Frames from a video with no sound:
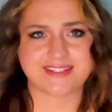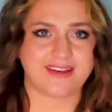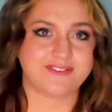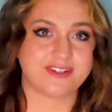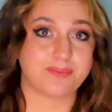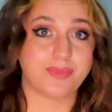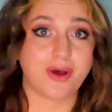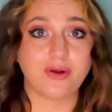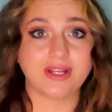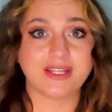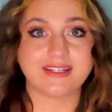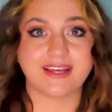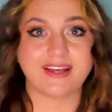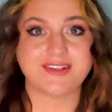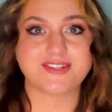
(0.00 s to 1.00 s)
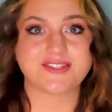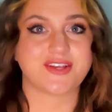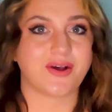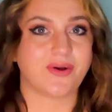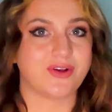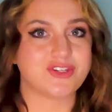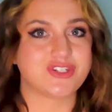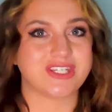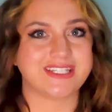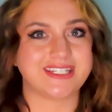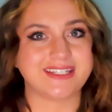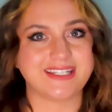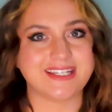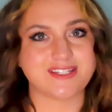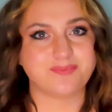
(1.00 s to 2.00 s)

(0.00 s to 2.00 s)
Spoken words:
I've done ponytails, so she did these